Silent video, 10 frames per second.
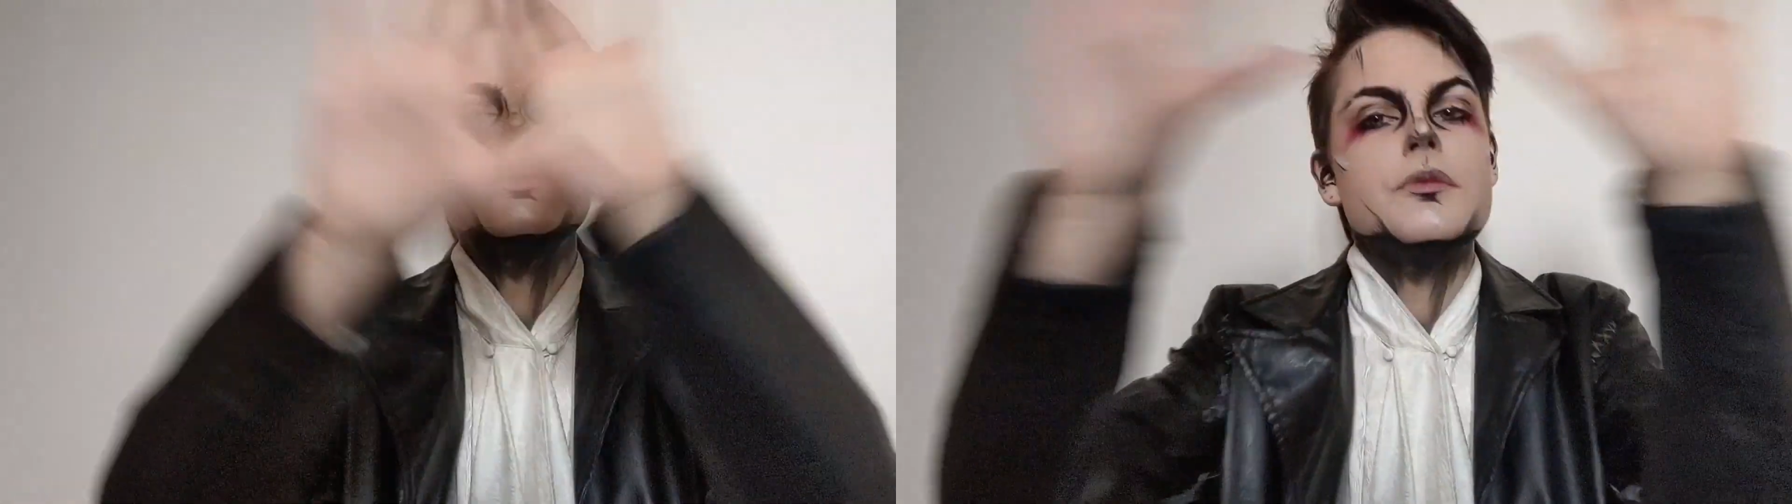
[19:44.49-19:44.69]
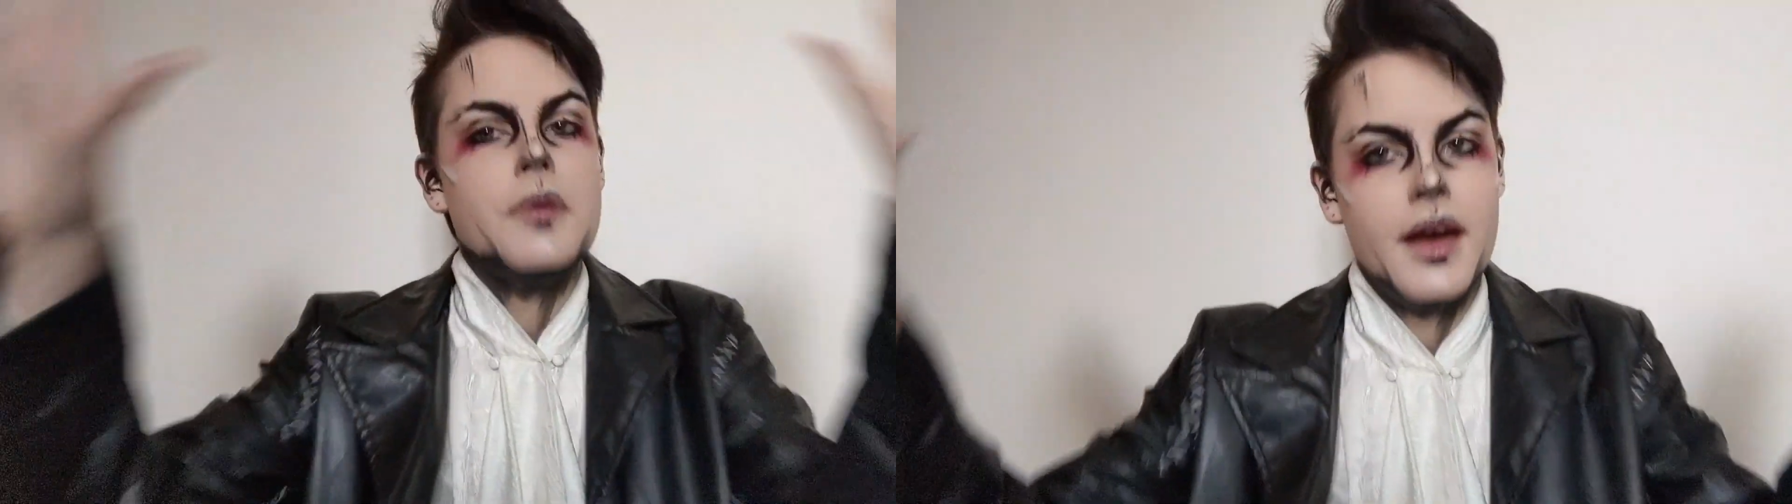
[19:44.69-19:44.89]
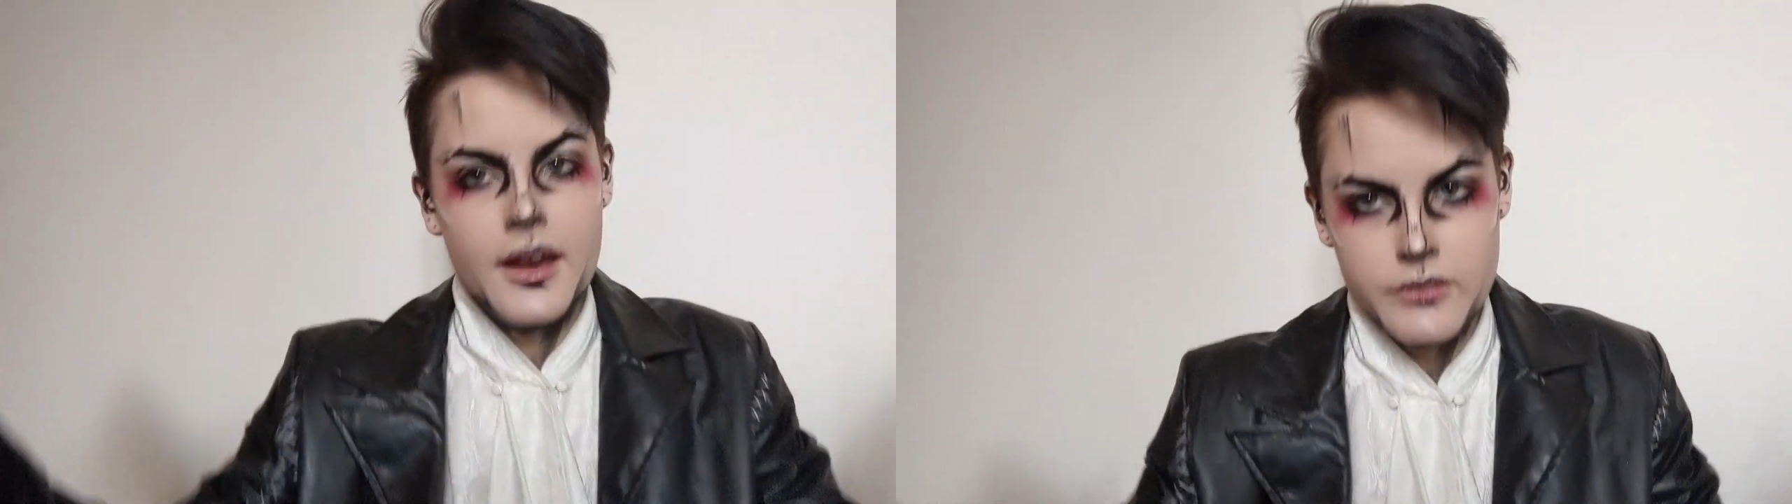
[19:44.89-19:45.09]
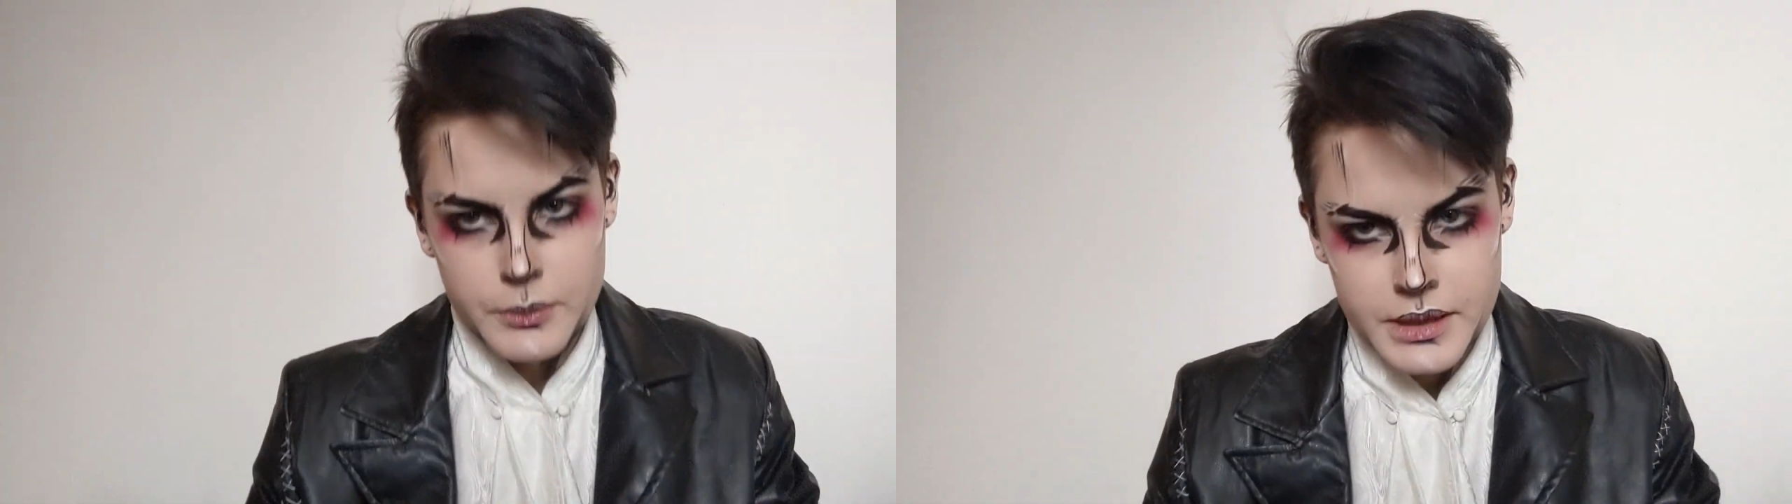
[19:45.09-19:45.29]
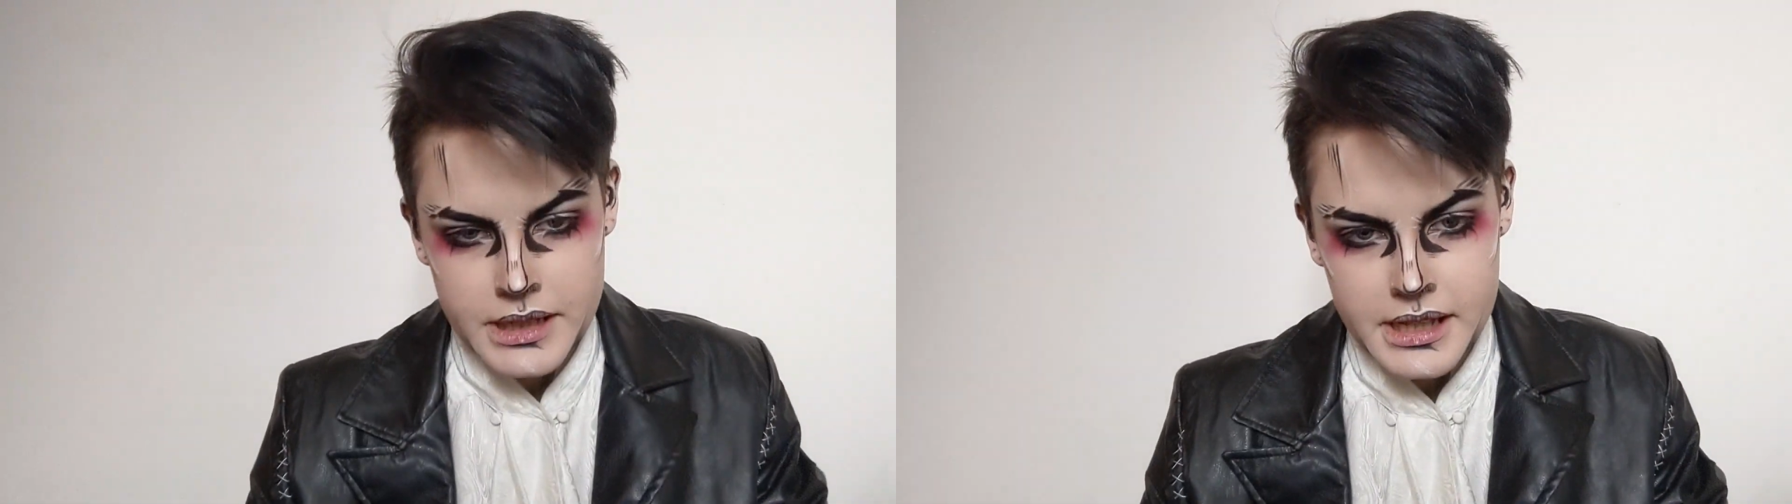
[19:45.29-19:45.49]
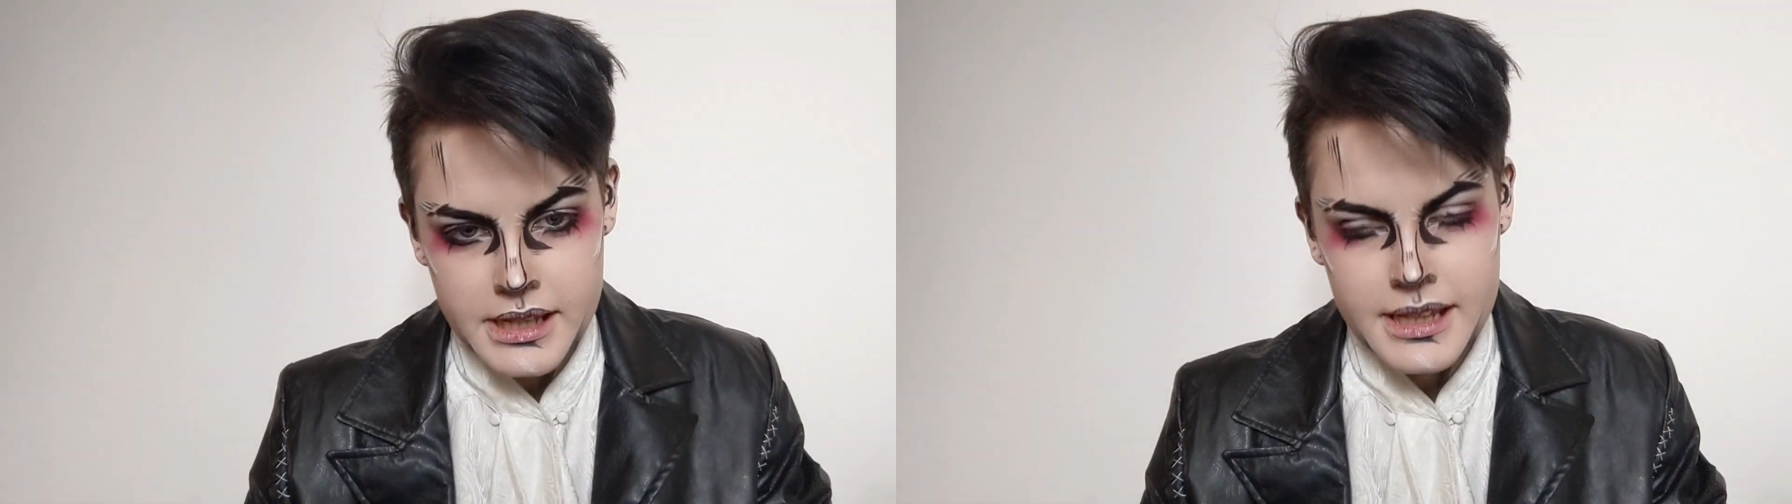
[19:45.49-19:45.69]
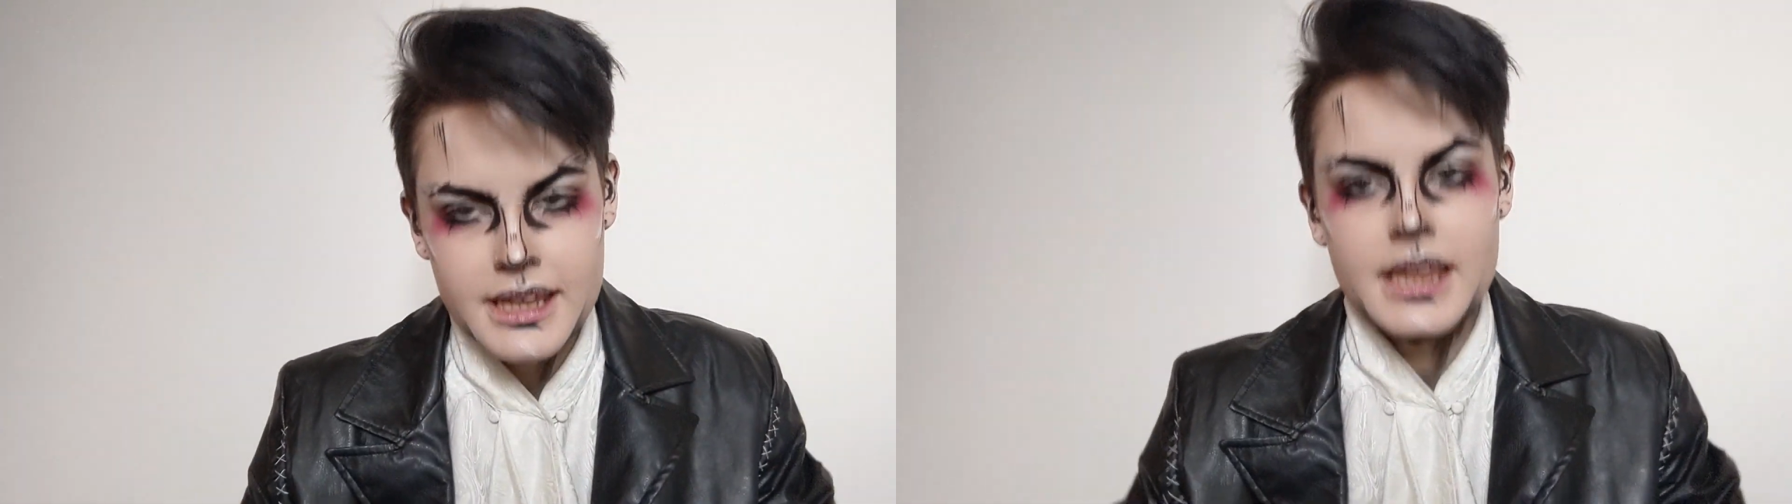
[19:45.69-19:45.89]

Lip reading: Goodbye, everybody.